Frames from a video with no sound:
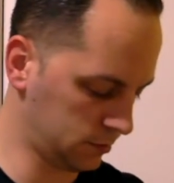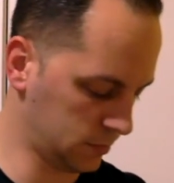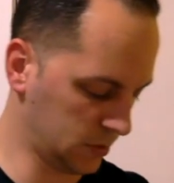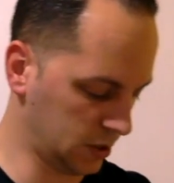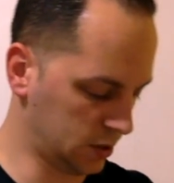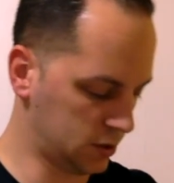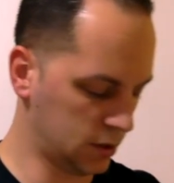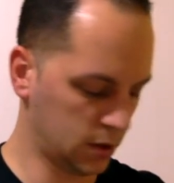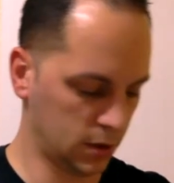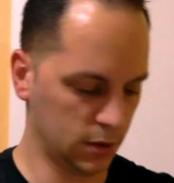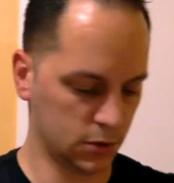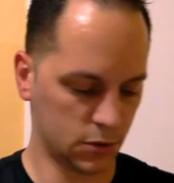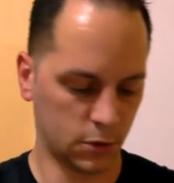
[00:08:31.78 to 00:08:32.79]
Like I said,
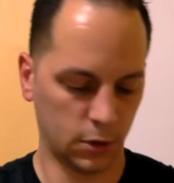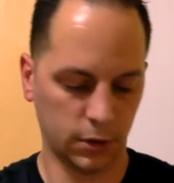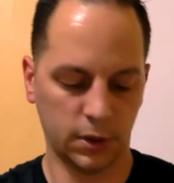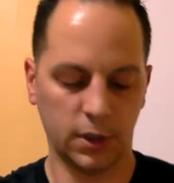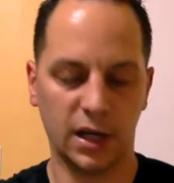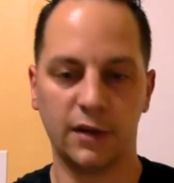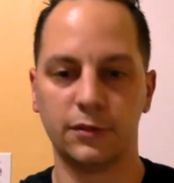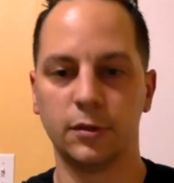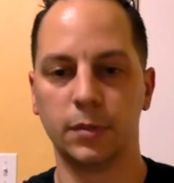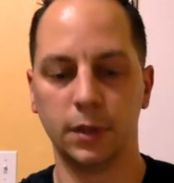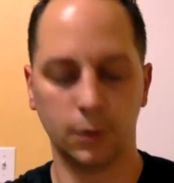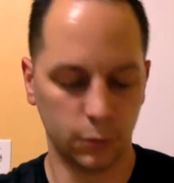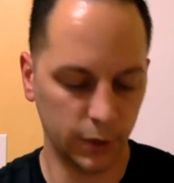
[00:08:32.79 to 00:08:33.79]
these are all going to have to
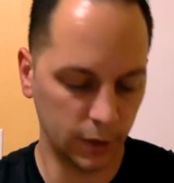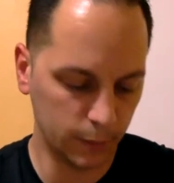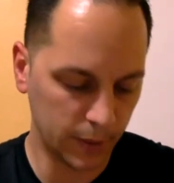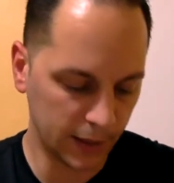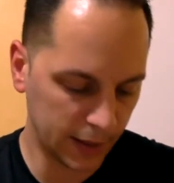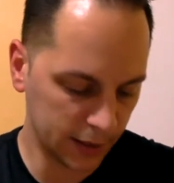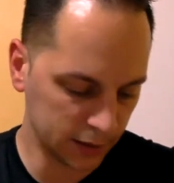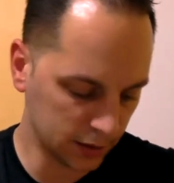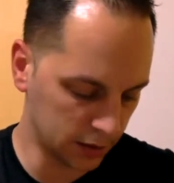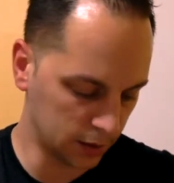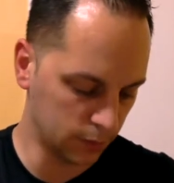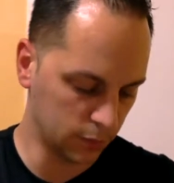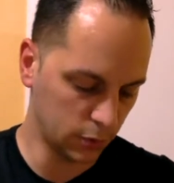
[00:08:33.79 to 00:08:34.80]
be rebagged
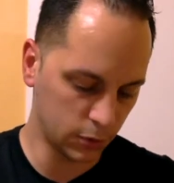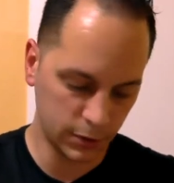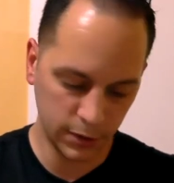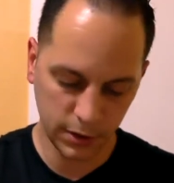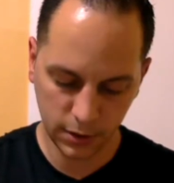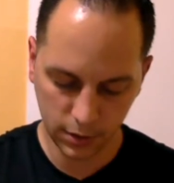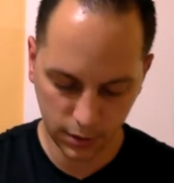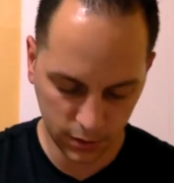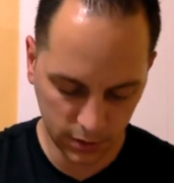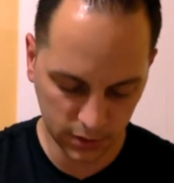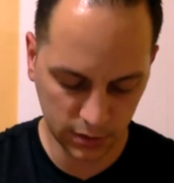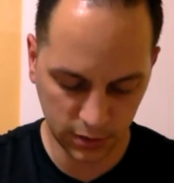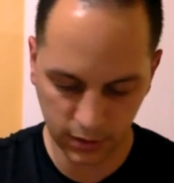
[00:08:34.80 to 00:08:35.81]
and boarded,
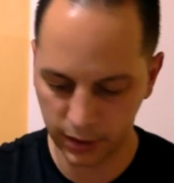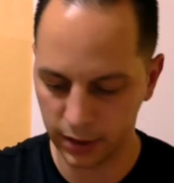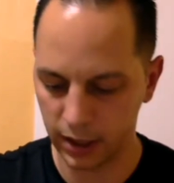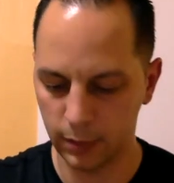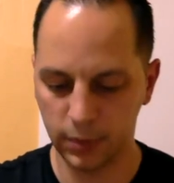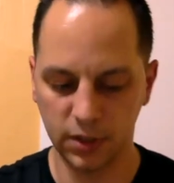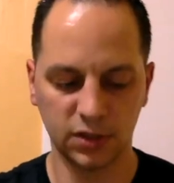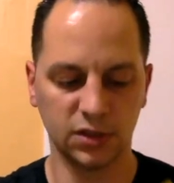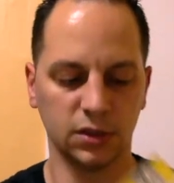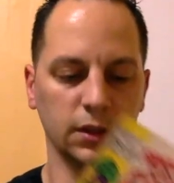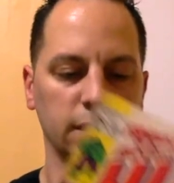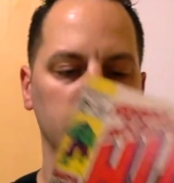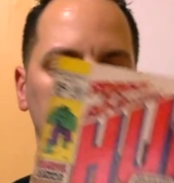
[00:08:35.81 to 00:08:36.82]
because they came in a
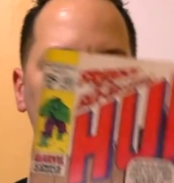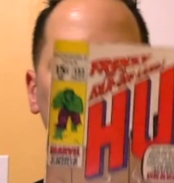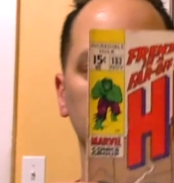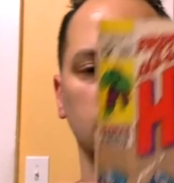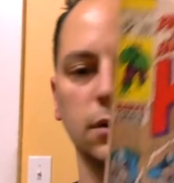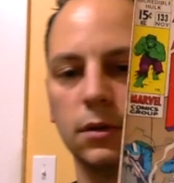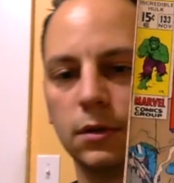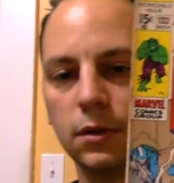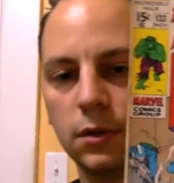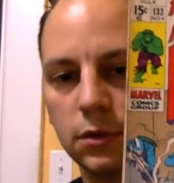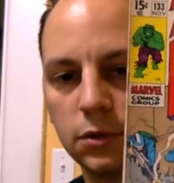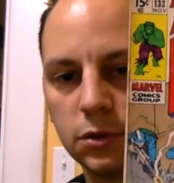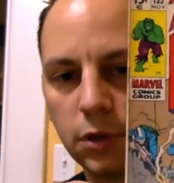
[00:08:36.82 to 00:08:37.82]
sleeve.
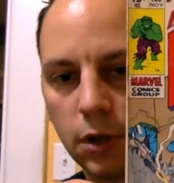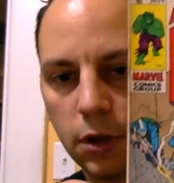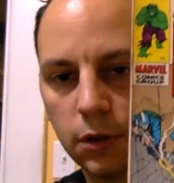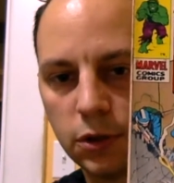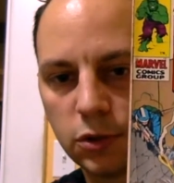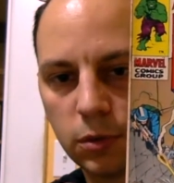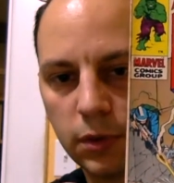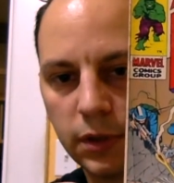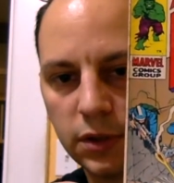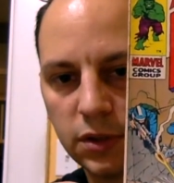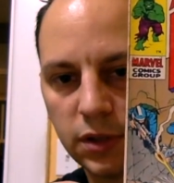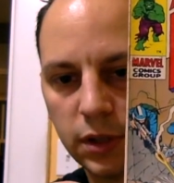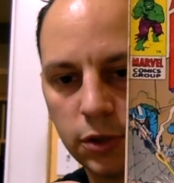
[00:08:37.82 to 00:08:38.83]
So this one
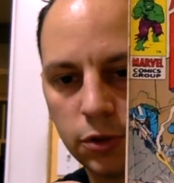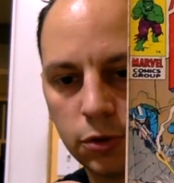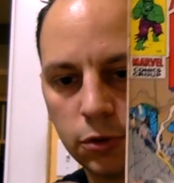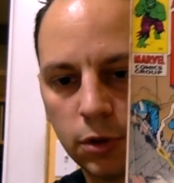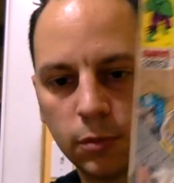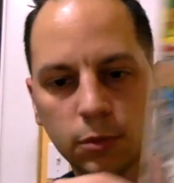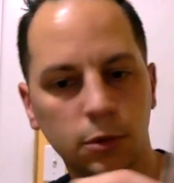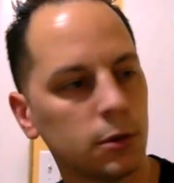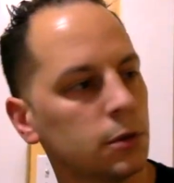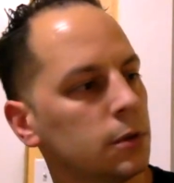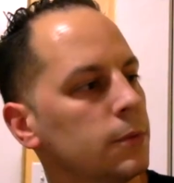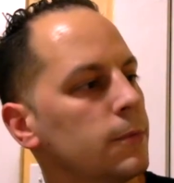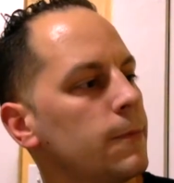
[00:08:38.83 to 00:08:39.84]
is issue
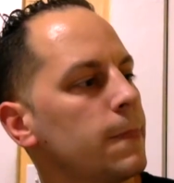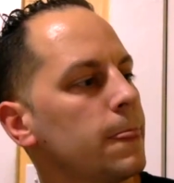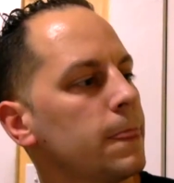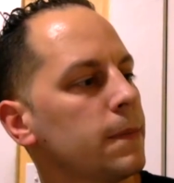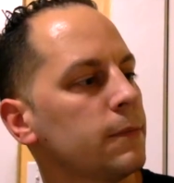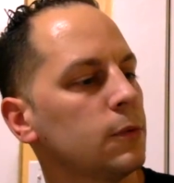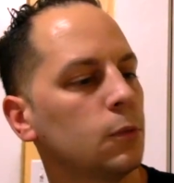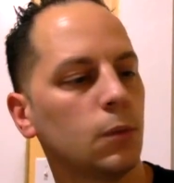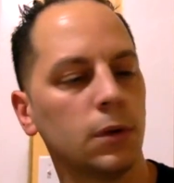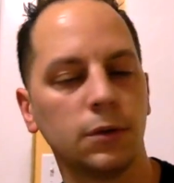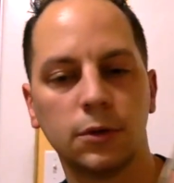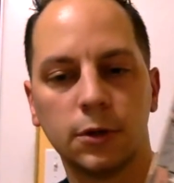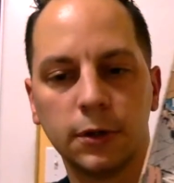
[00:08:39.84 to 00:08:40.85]
number
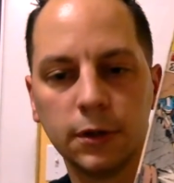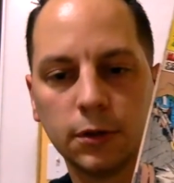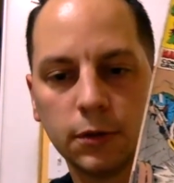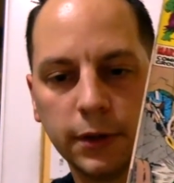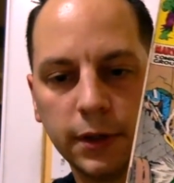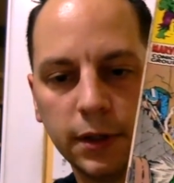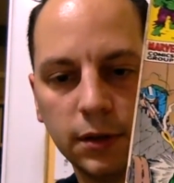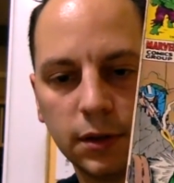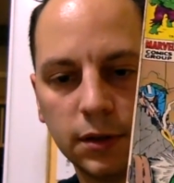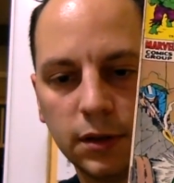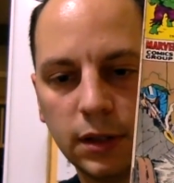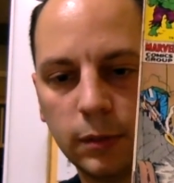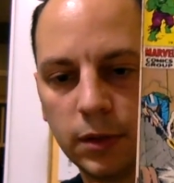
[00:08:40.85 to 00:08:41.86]
133, The
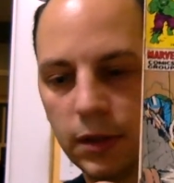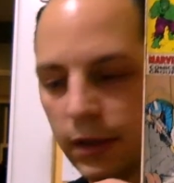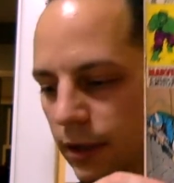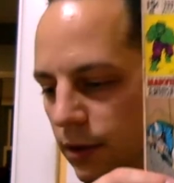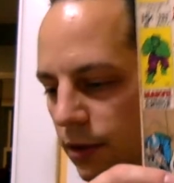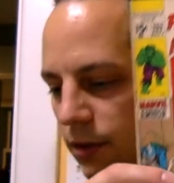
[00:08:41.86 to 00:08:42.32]
Demon and the